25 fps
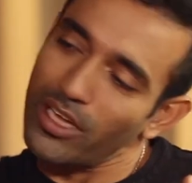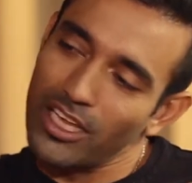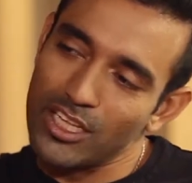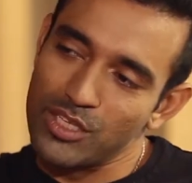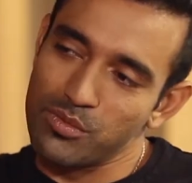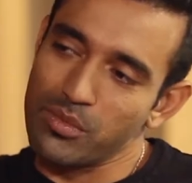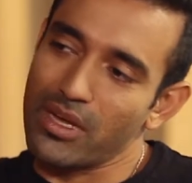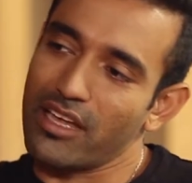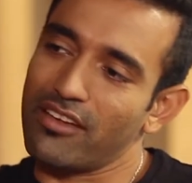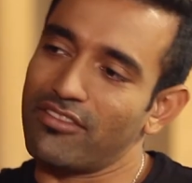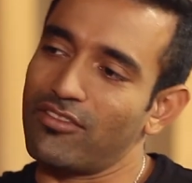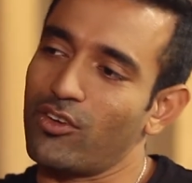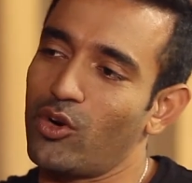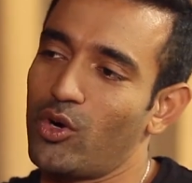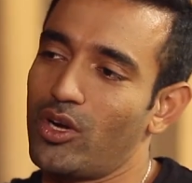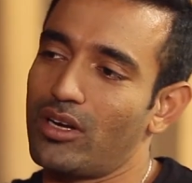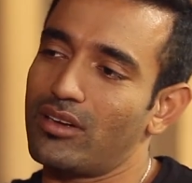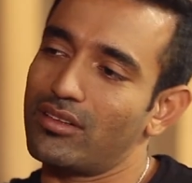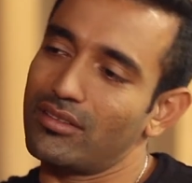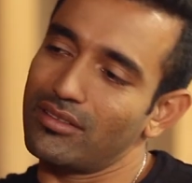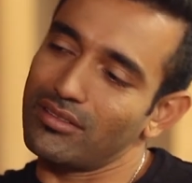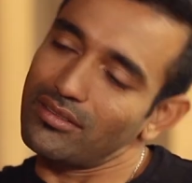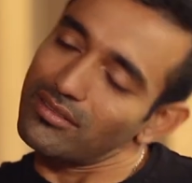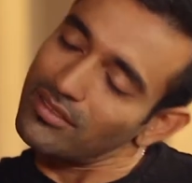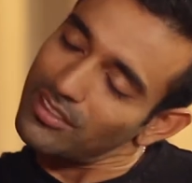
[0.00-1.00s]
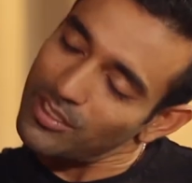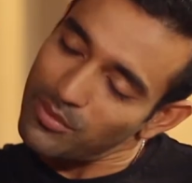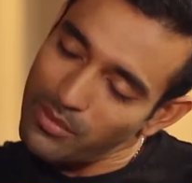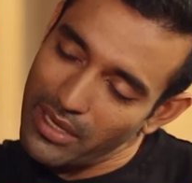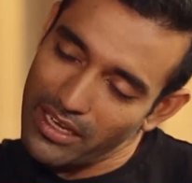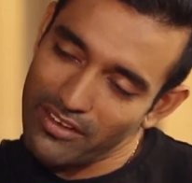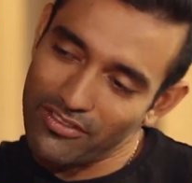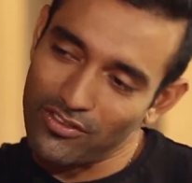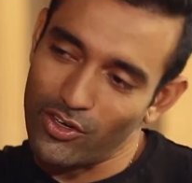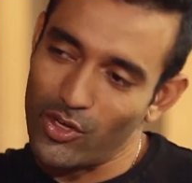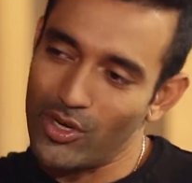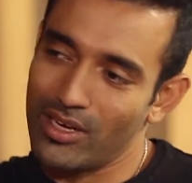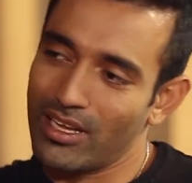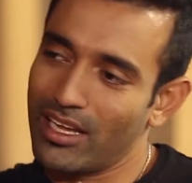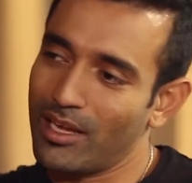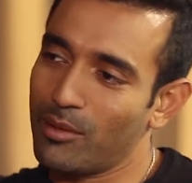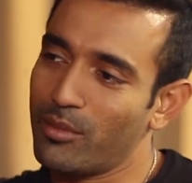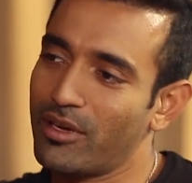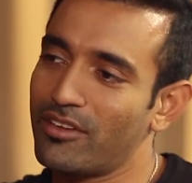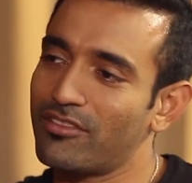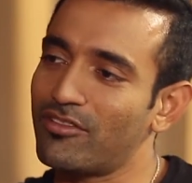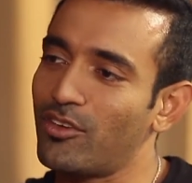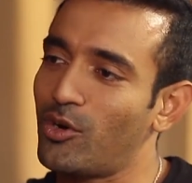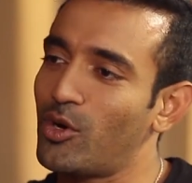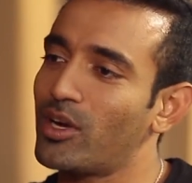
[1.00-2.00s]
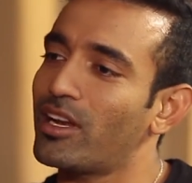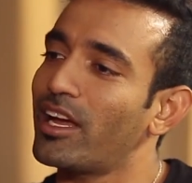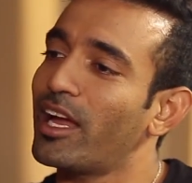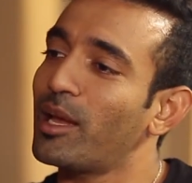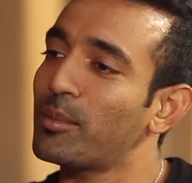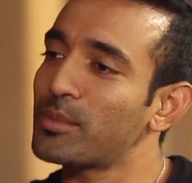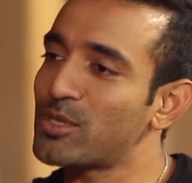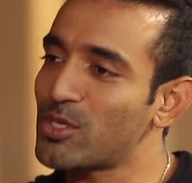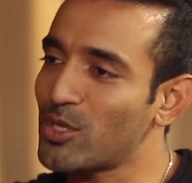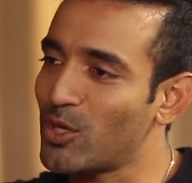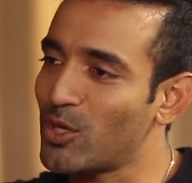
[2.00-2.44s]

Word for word: Okay, it's my fault. My fault. I'm at fault. I'm